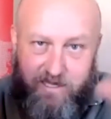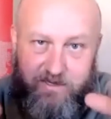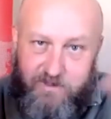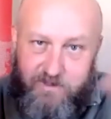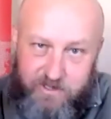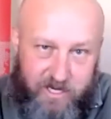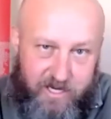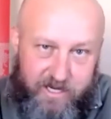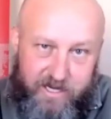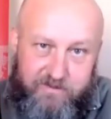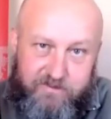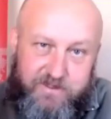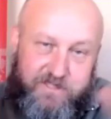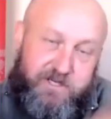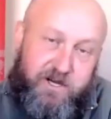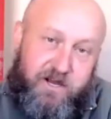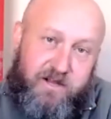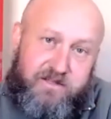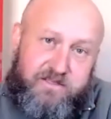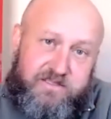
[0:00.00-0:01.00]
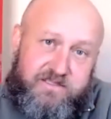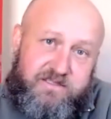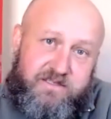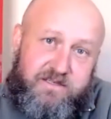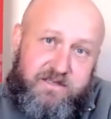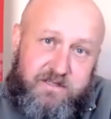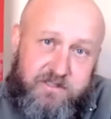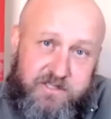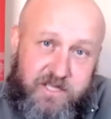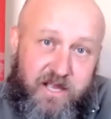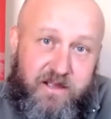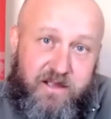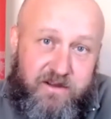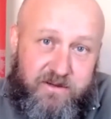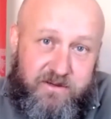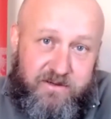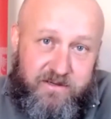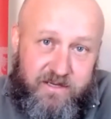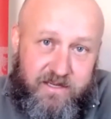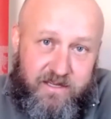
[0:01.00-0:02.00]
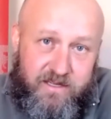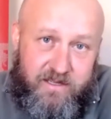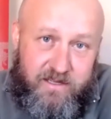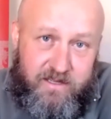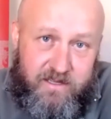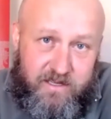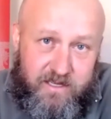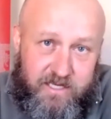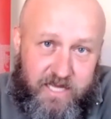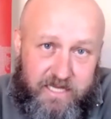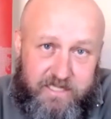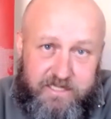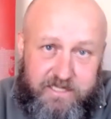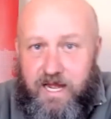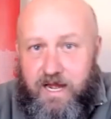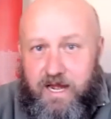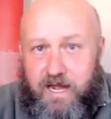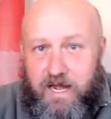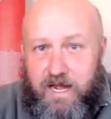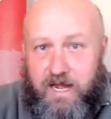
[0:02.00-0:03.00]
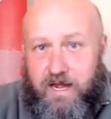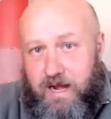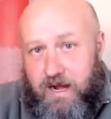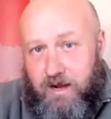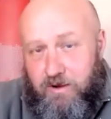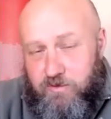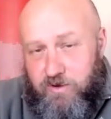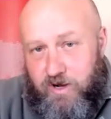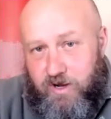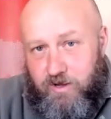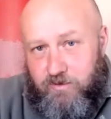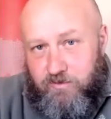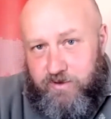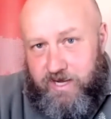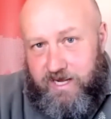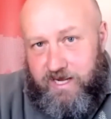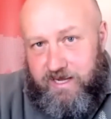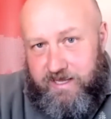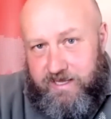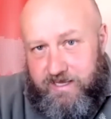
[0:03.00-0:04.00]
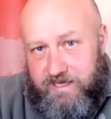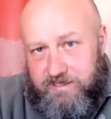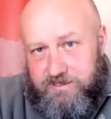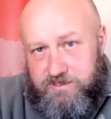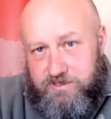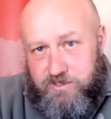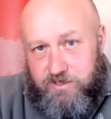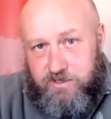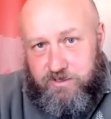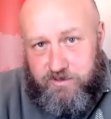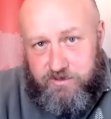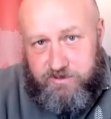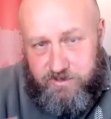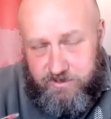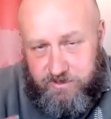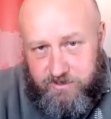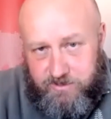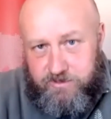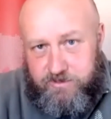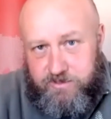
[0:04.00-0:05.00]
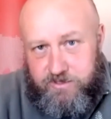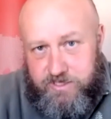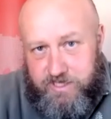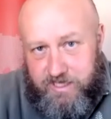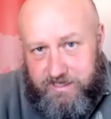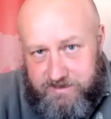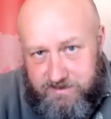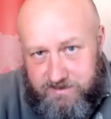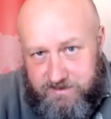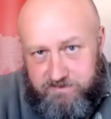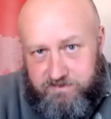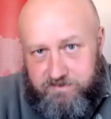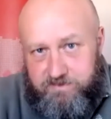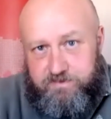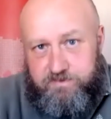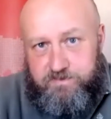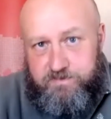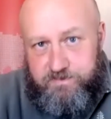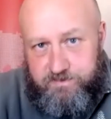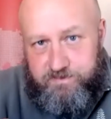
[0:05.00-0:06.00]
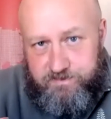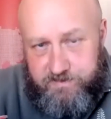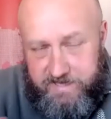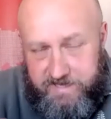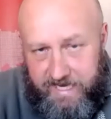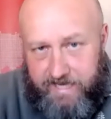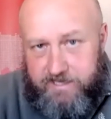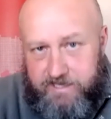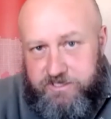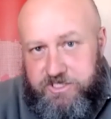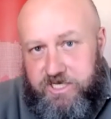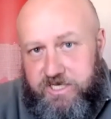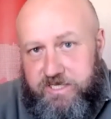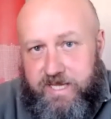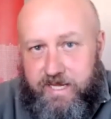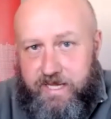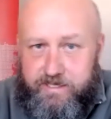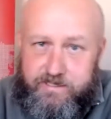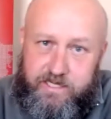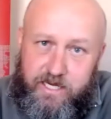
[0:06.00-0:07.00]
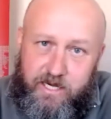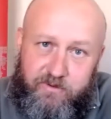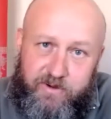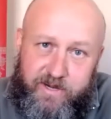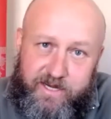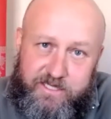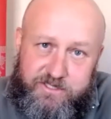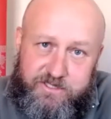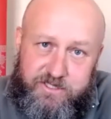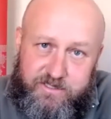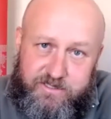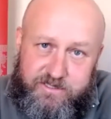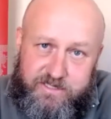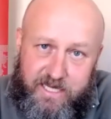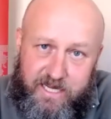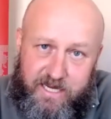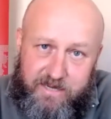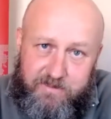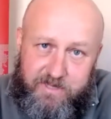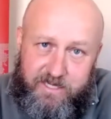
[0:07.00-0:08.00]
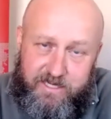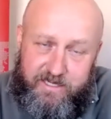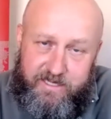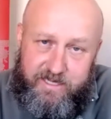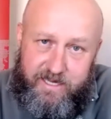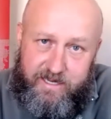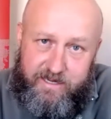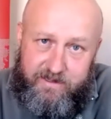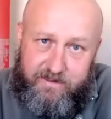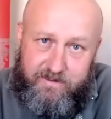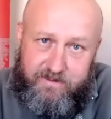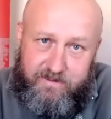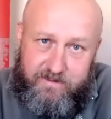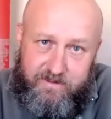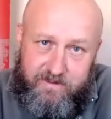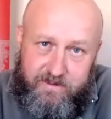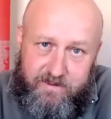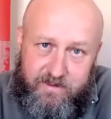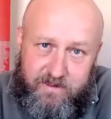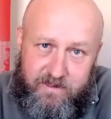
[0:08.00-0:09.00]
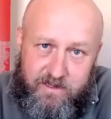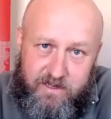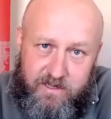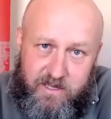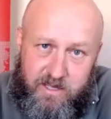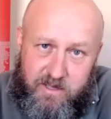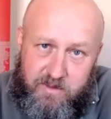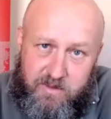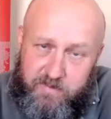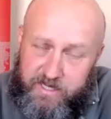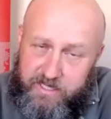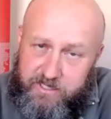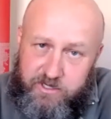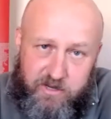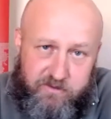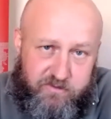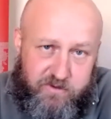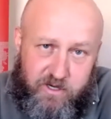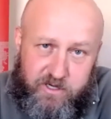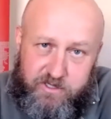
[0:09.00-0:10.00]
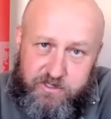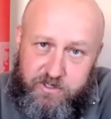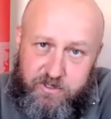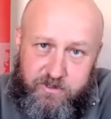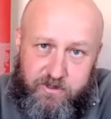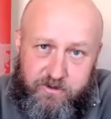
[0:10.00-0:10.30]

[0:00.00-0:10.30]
you don't have a chance. So I think our role really is to just nudge in that direction time and again. But you've got to do your